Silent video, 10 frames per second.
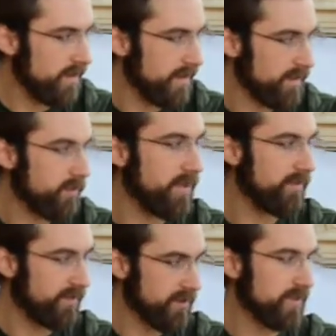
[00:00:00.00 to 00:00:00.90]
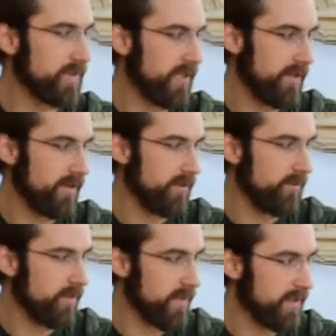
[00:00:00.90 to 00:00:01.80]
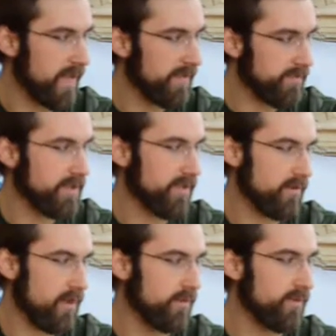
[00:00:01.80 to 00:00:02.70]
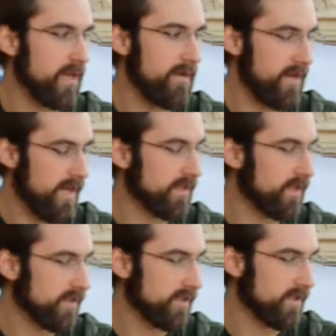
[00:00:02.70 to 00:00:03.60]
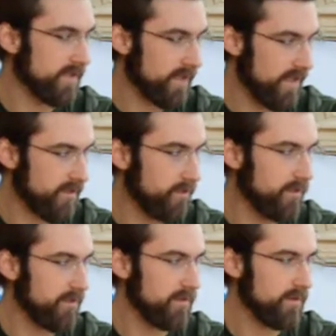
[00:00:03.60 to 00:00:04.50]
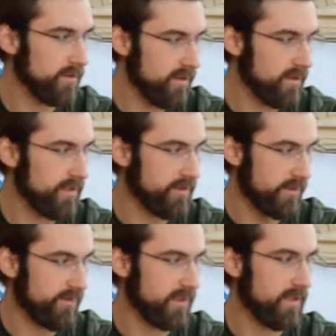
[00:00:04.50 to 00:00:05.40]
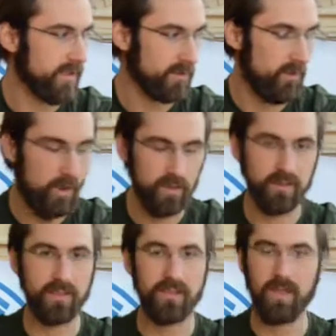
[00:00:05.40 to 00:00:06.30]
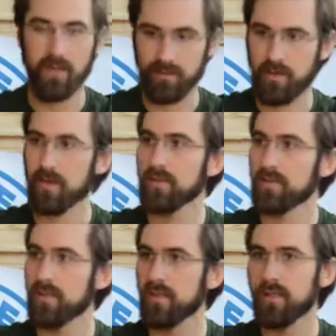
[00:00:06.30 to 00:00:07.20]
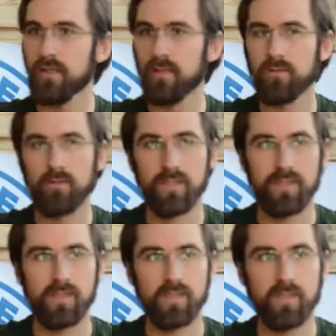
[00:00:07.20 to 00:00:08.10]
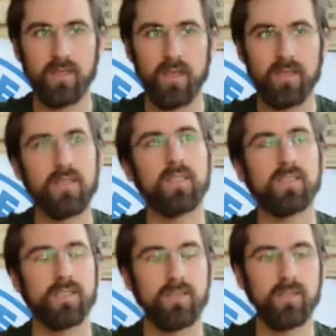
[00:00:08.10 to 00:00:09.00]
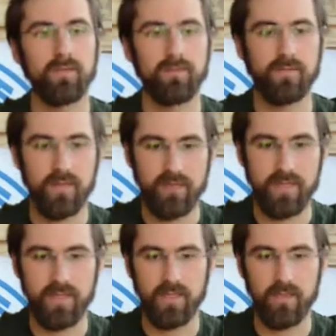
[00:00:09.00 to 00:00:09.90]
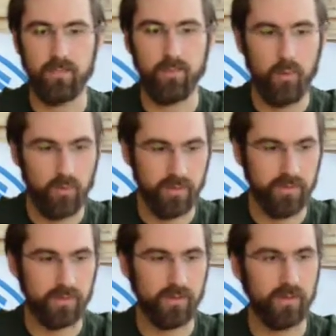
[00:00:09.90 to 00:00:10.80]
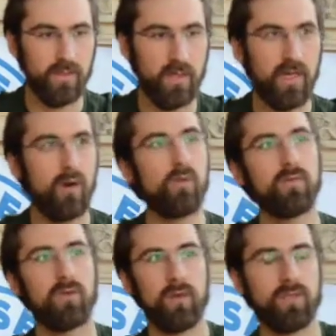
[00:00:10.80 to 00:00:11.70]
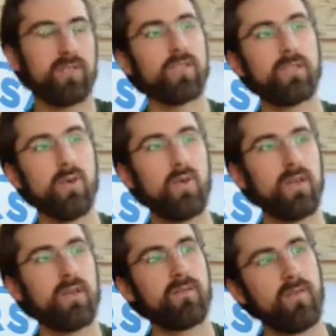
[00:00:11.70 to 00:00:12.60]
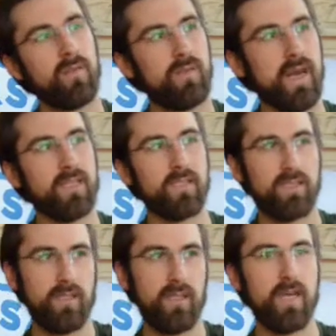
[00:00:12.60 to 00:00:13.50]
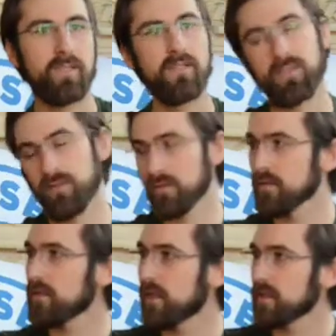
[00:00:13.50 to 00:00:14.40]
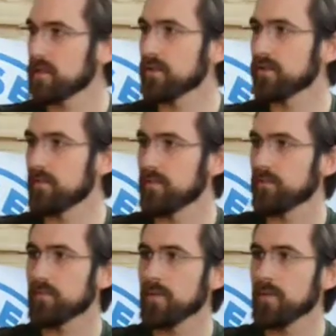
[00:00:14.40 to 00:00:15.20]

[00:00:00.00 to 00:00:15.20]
is we envision a day when every Nicaraguan will have access to sustainable, locally driven, and quality healthcare, which I think is still a very important overarching goal of that is the ideal, that is the dream.